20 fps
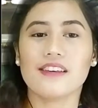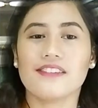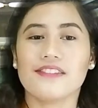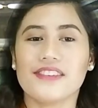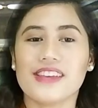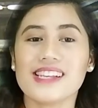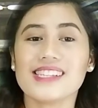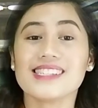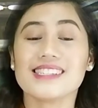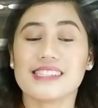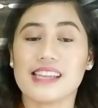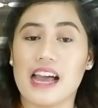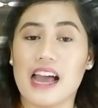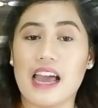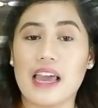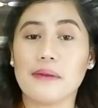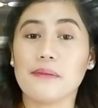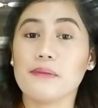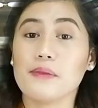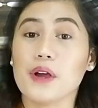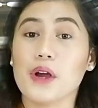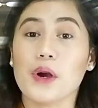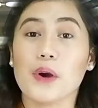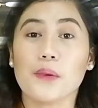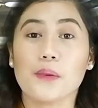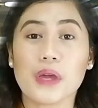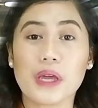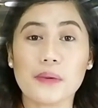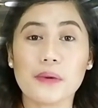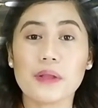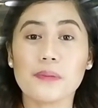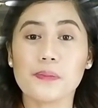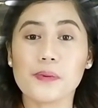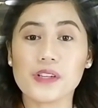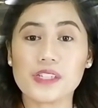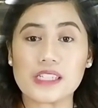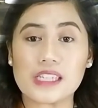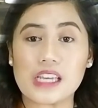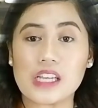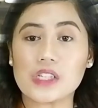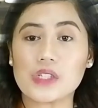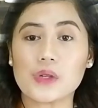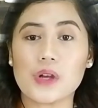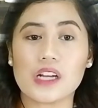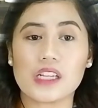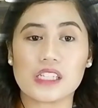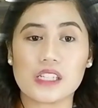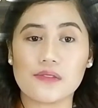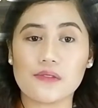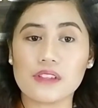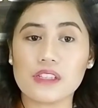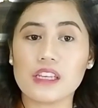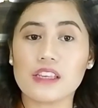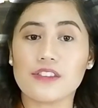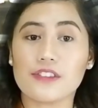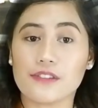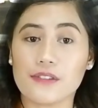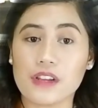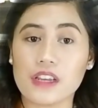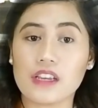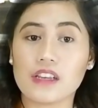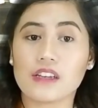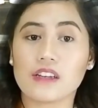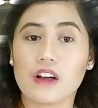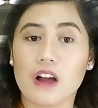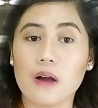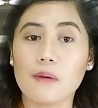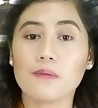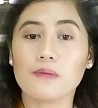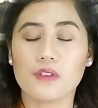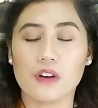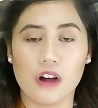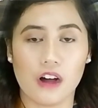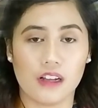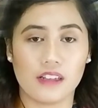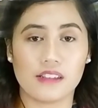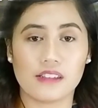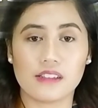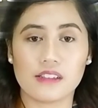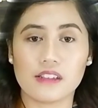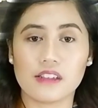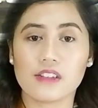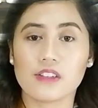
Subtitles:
This time, we will proceed to Activity 3 ComCon.